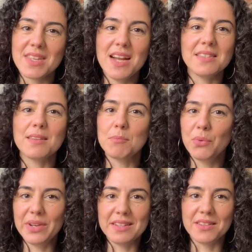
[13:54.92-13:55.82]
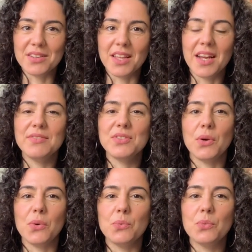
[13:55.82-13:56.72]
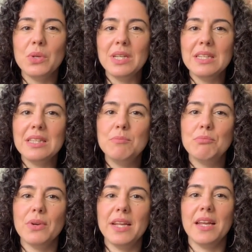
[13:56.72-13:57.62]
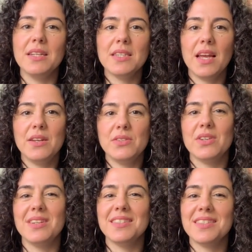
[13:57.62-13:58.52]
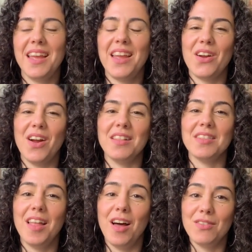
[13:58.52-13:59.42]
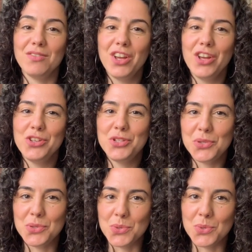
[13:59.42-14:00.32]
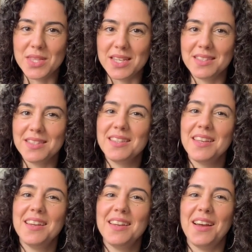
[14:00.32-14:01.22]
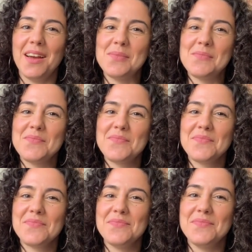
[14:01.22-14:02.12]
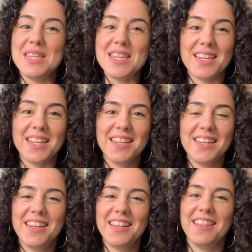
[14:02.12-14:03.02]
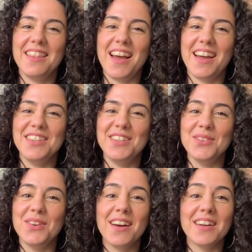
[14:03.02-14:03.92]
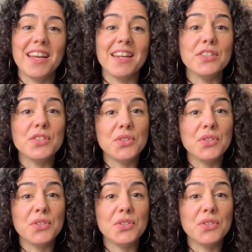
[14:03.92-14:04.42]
at some point in their life. So really bringing tenderness, care, and love to this being that you are getting to